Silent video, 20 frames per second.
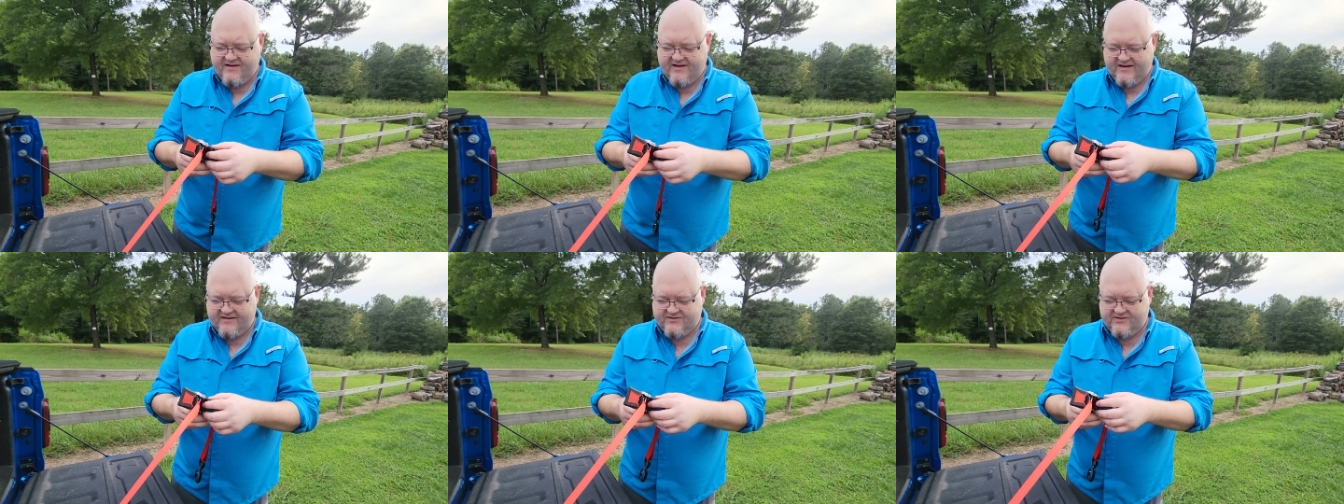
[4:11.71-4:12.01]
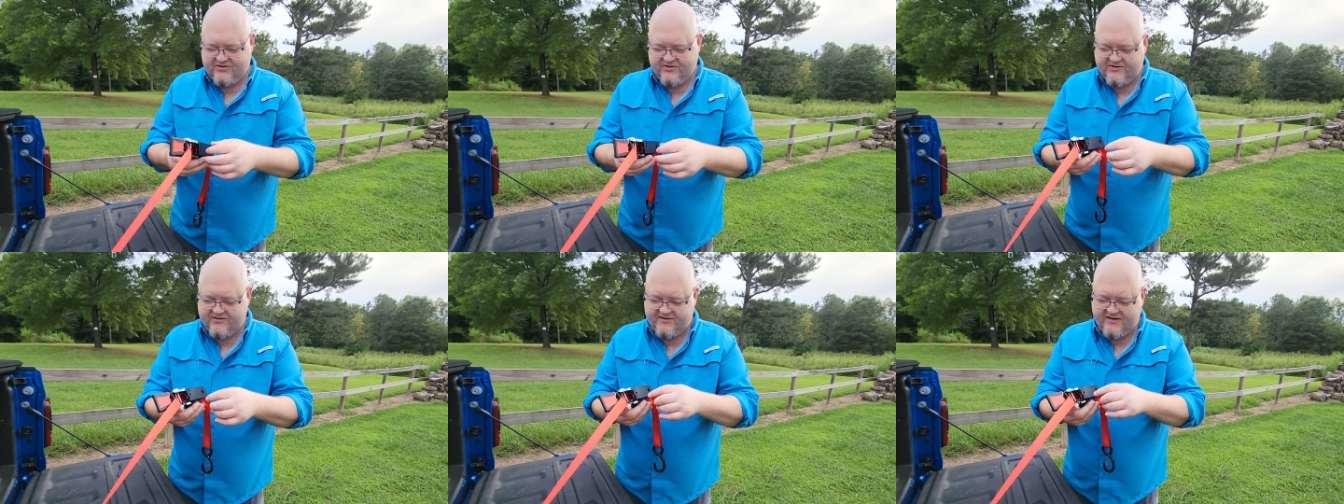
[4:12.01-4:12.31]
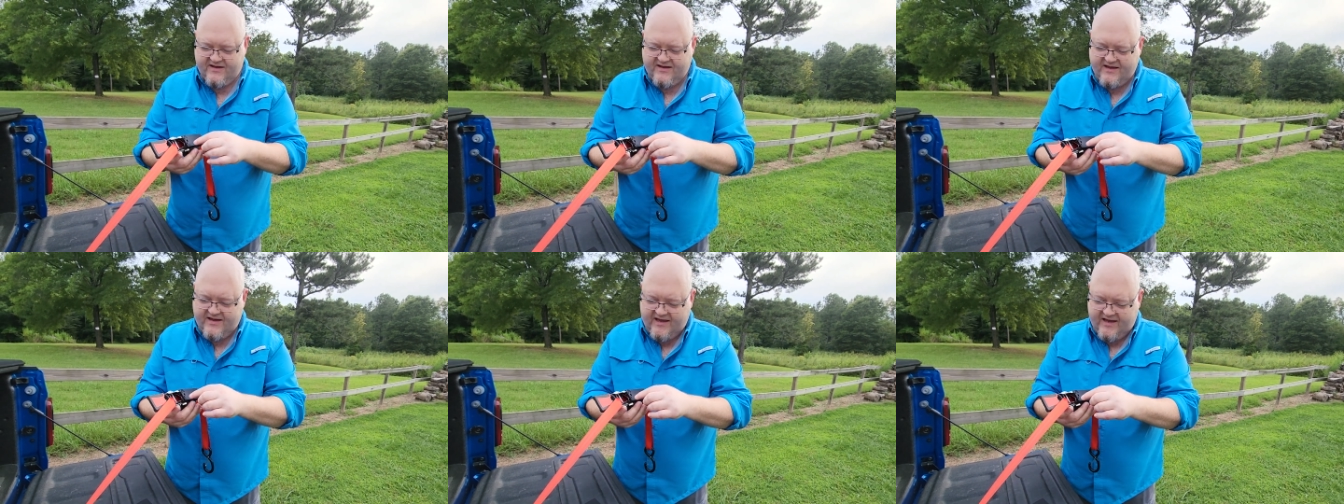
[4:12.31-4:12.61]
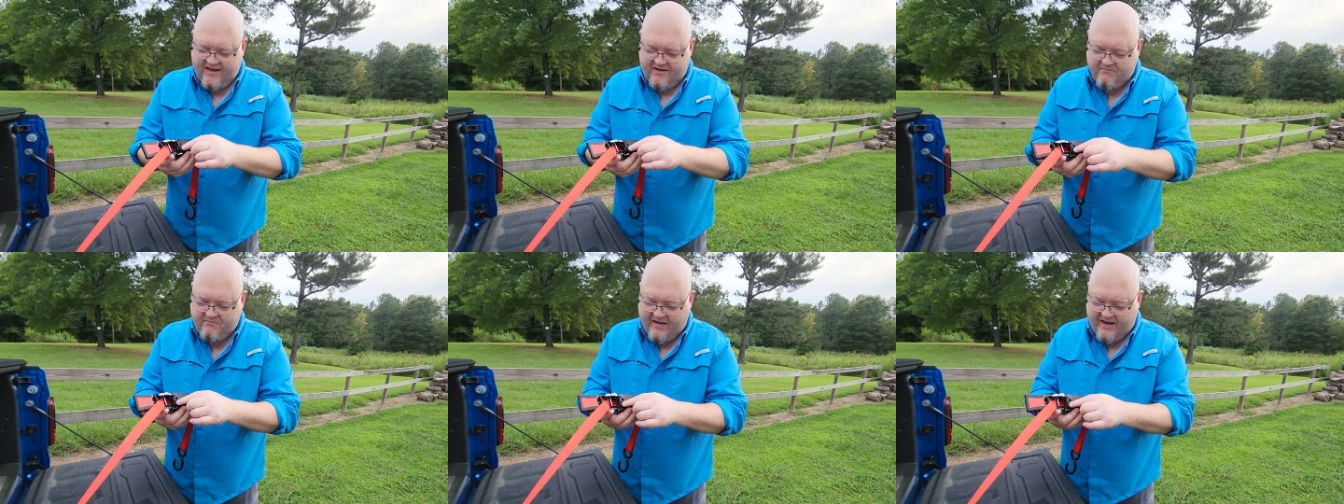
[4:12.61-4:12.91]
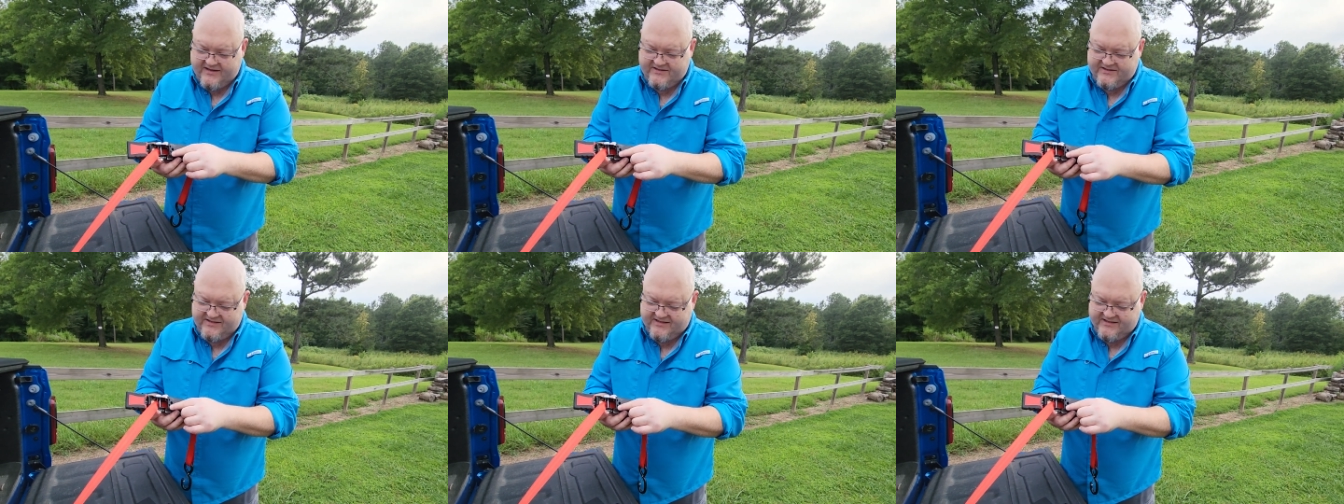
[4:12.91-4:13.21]
I took and
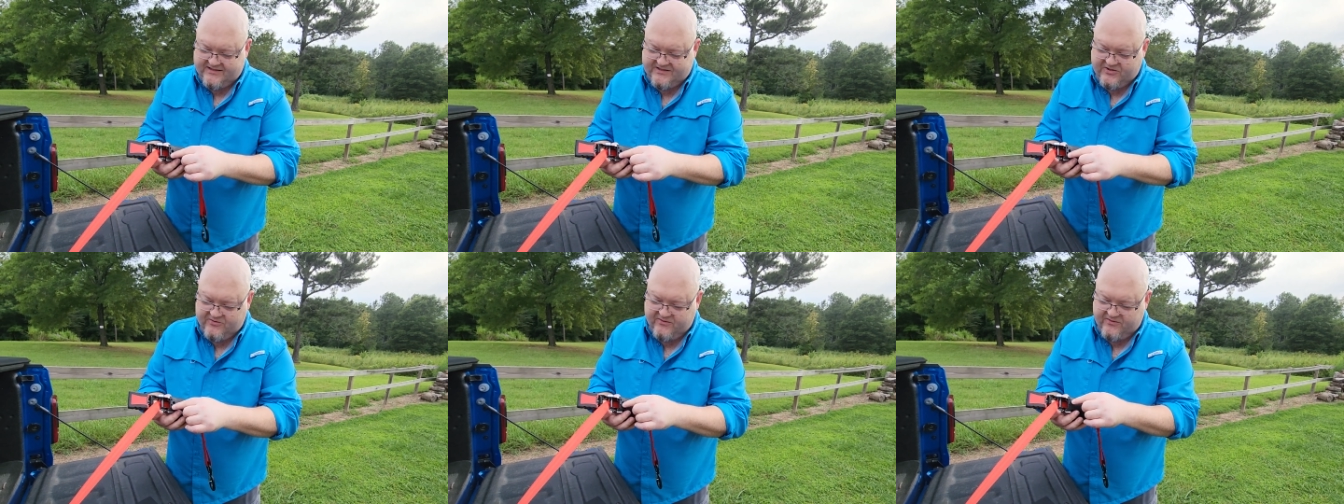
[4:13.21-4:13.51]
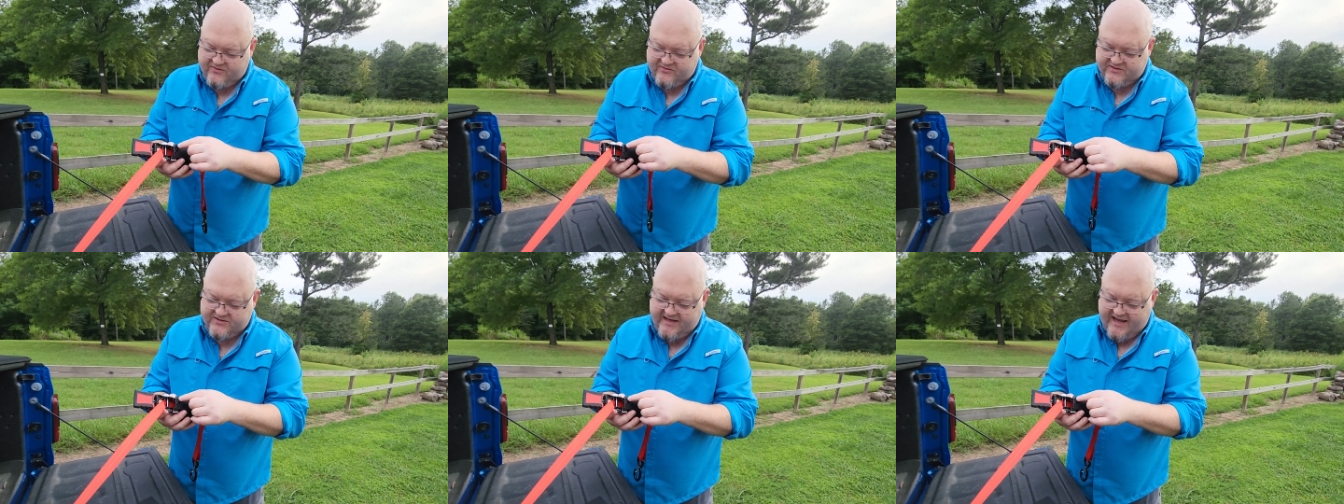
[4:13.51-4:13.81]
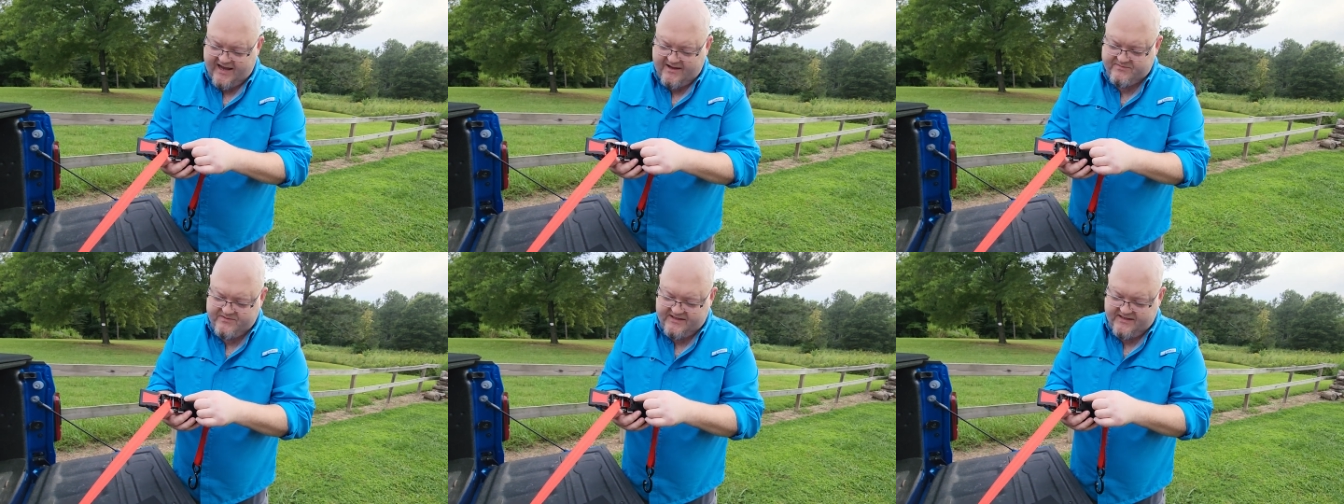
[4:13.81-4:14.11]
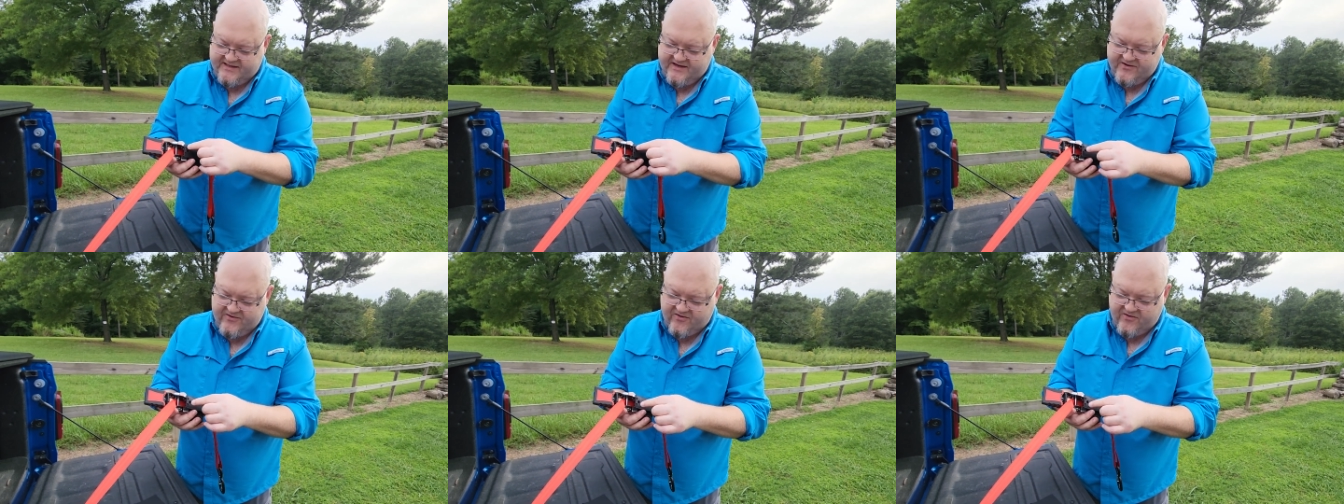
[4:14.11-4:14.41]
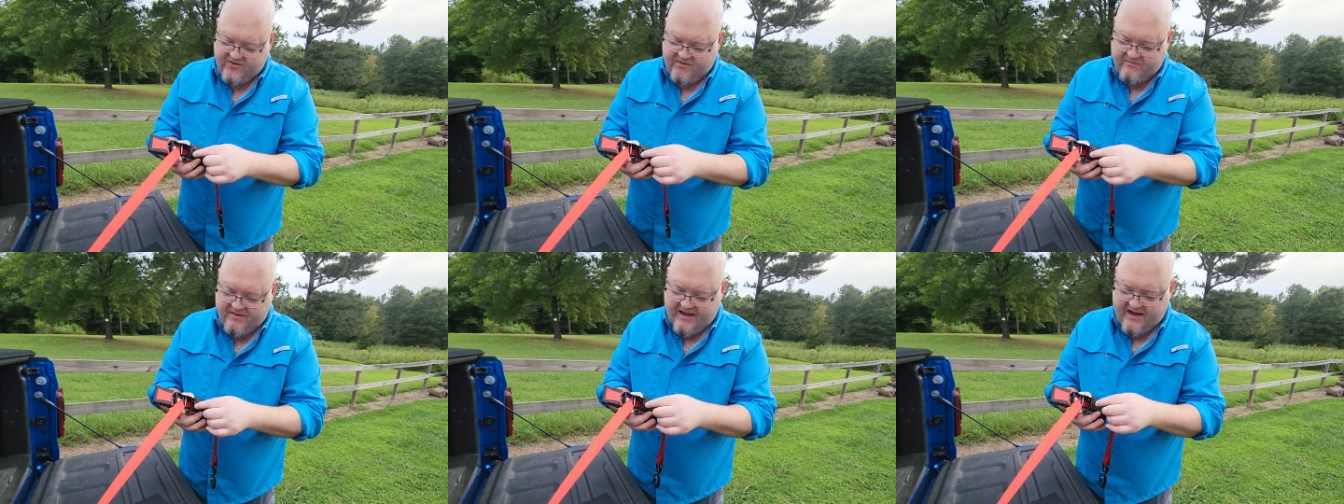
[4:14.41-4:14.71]
mashed these two little tabs in here
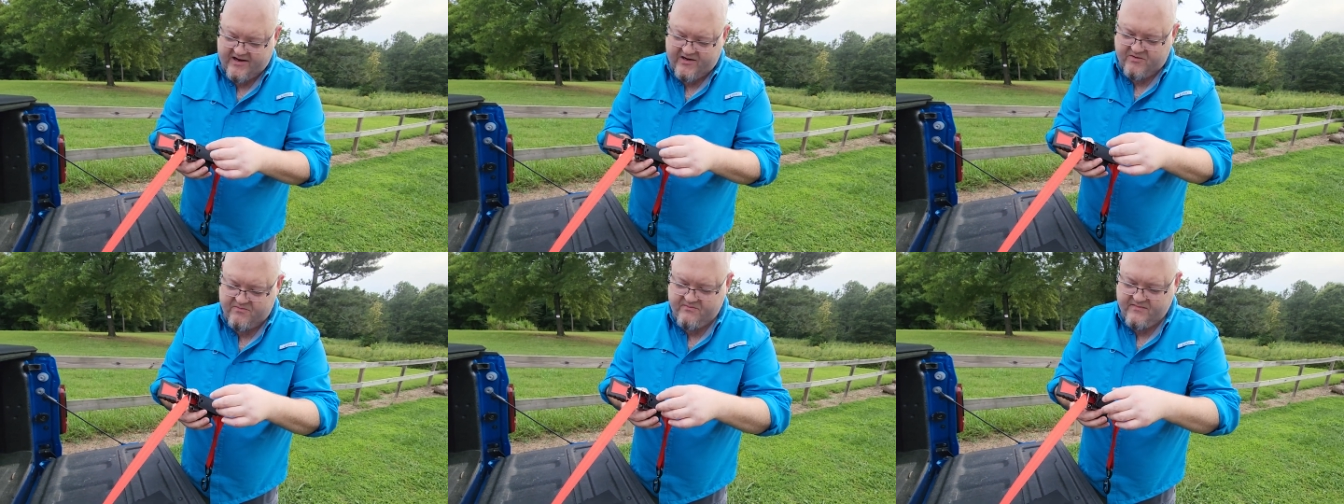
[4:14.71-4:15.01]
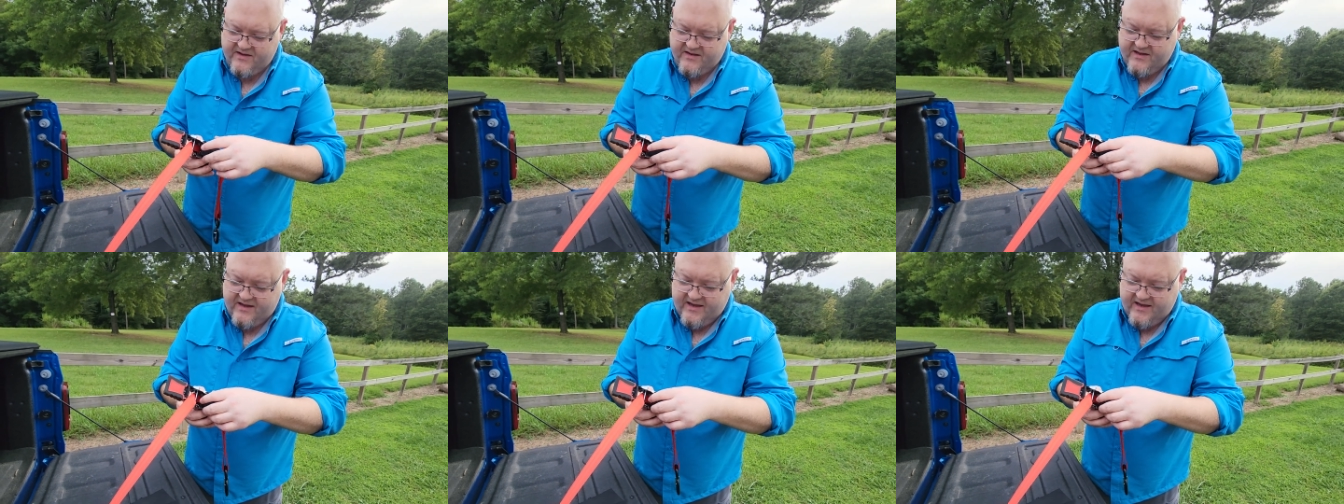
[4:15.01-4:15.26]
on the bottom